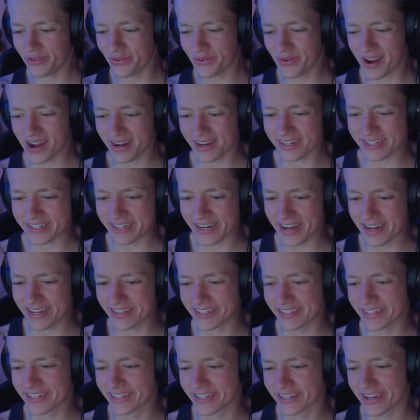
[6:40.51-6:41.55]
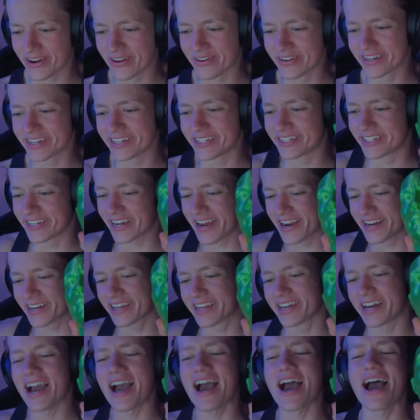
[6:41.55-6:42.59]
Rock Johnson is going to Gen
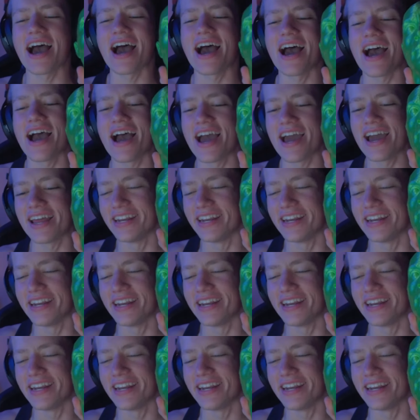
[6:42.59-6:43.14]
Con!